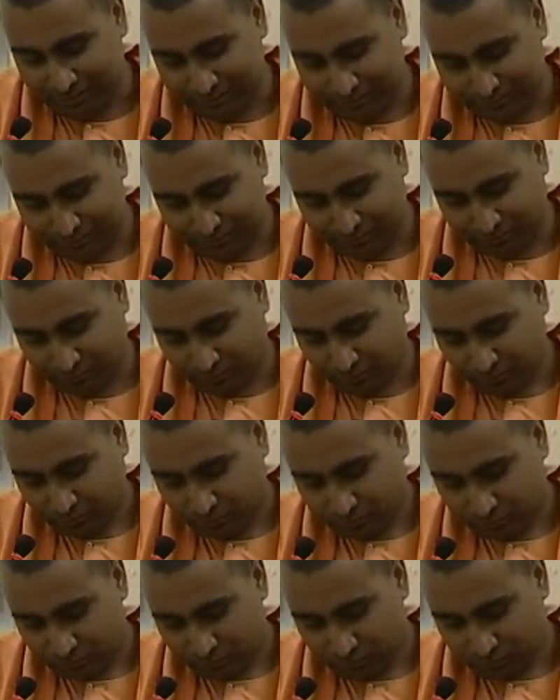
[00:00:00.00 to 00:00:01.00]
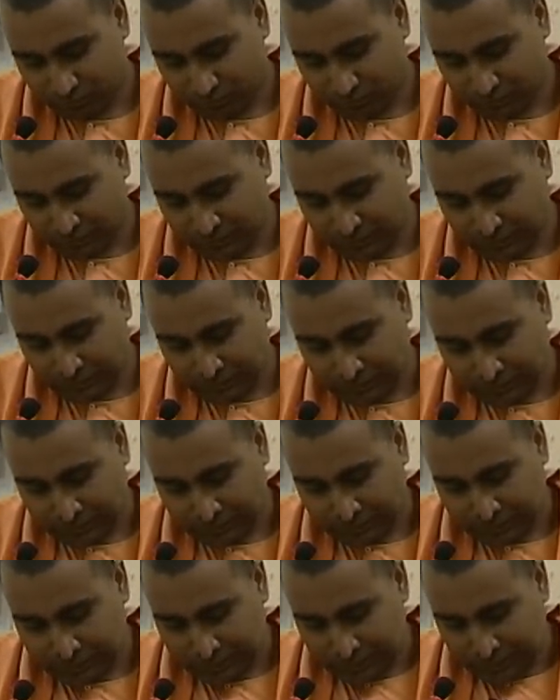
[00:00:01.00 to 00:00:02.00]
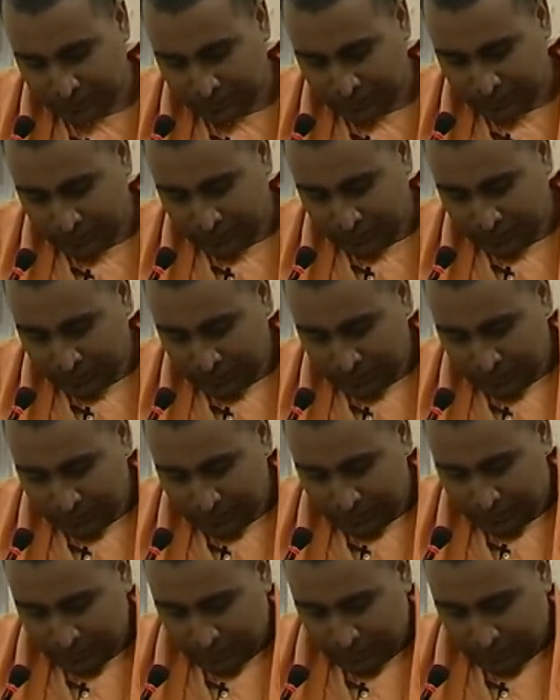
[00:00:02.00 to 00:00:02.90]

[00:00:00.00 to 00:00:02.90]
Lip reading: Nobody speaks.